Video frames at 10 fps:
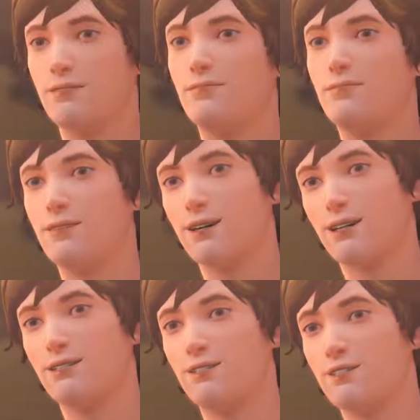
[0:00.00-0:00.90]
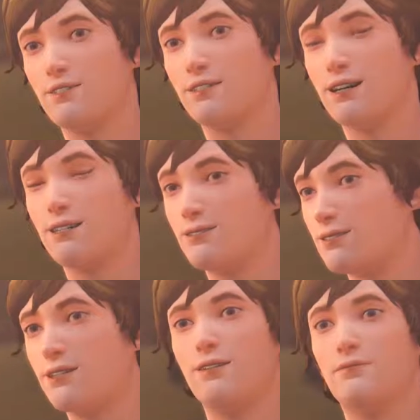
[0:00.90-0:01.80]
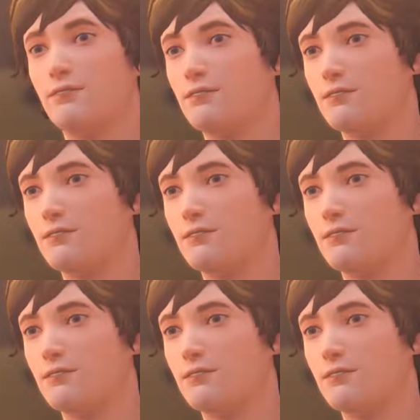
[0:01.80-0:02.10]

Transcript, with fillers: you watch Cannibal Holocaust.